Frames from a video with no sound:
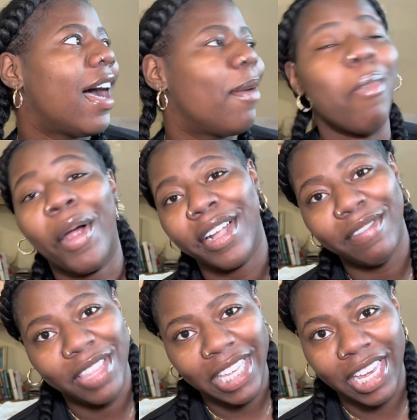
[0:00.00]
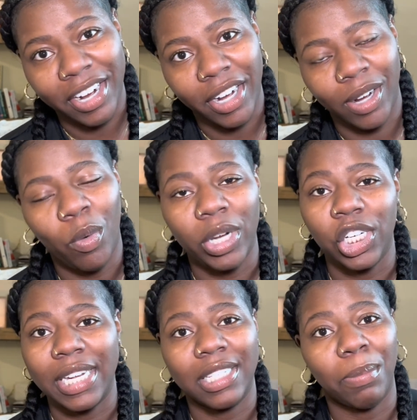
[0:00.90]
part of the year, which
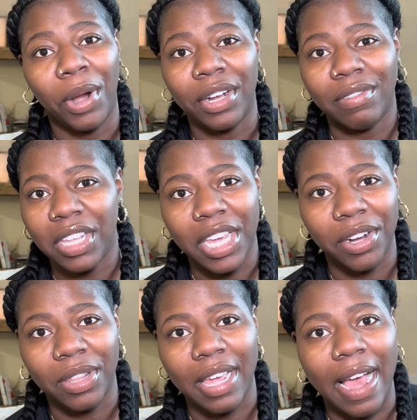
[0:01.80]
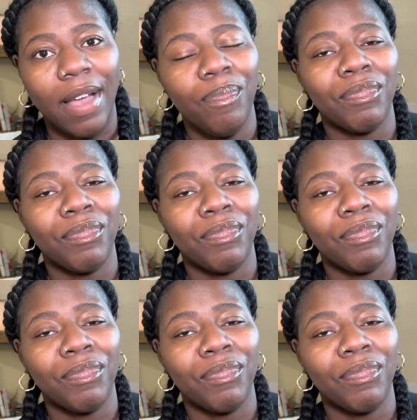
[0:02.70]
is the part of the year that